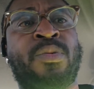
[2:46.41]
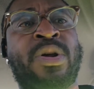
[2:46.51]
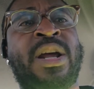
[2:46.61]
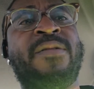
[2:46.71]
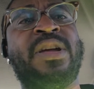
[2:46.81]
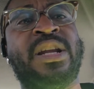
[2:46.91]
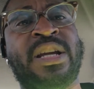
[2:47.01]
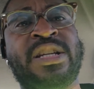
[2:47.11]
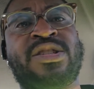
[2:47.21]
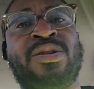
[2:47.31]
Whatever it
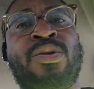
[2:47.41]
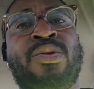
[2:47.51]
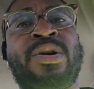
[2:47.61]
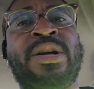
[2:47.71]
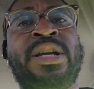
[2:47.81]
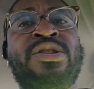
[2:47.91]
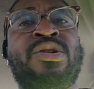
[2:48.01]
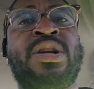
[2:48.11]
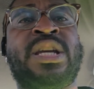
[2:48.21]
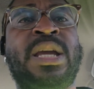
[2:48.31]
is, the Lord, he's
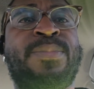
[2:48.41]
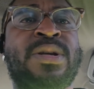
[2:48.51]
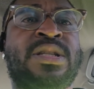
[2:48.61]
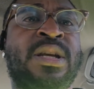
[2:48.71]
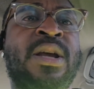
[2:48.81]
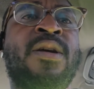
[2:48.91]
gonna keep us